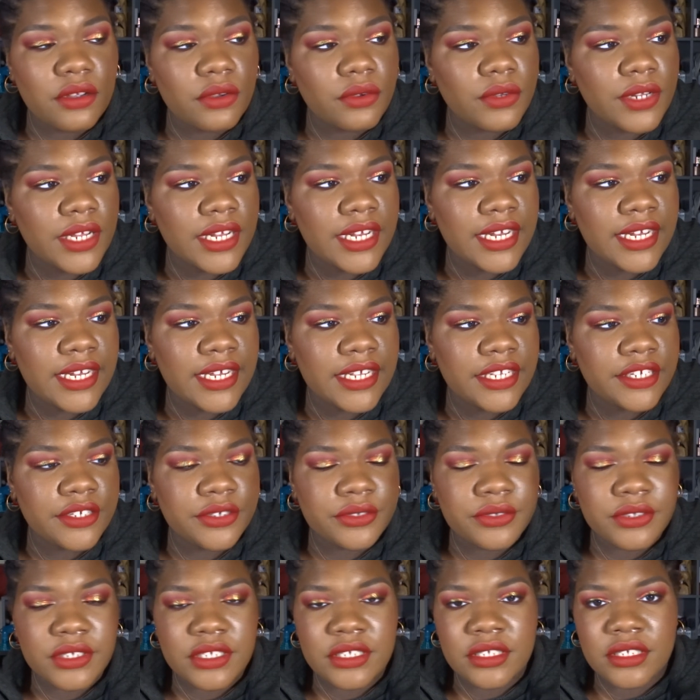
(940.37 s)
Olala
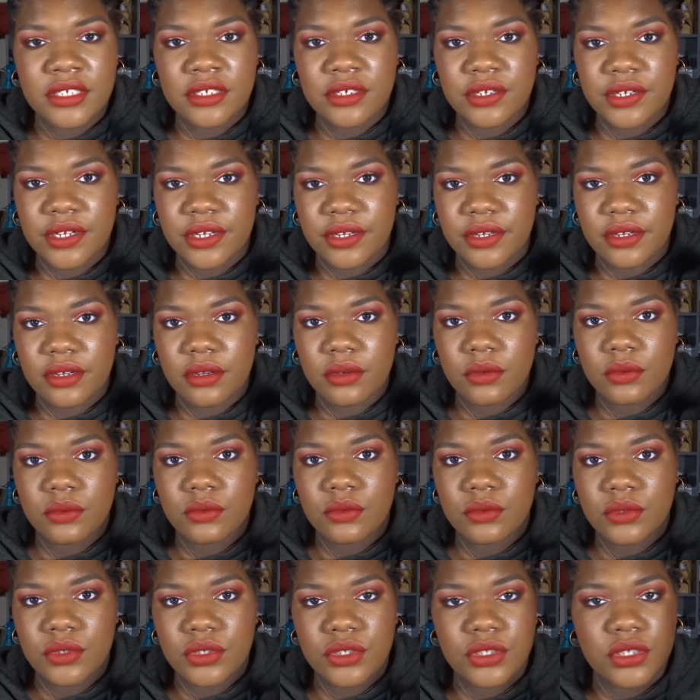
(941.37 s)
liner in the color
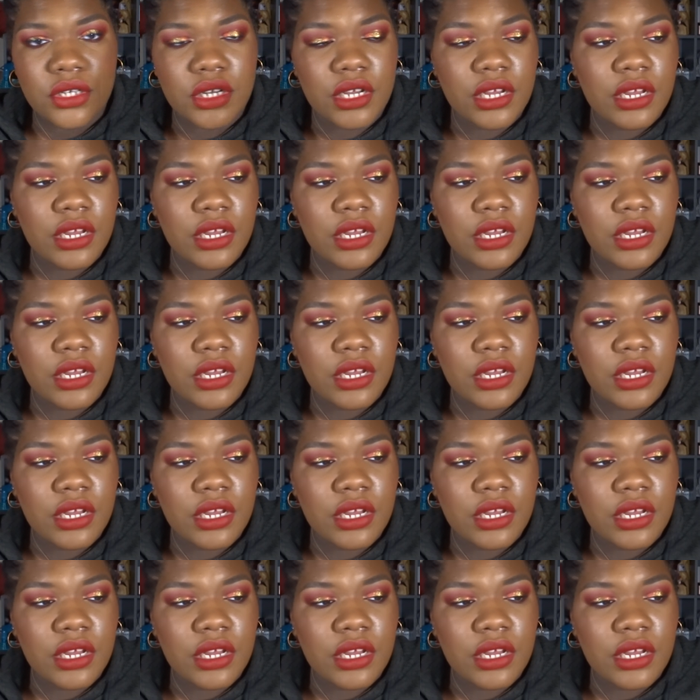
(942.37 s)
Rouge.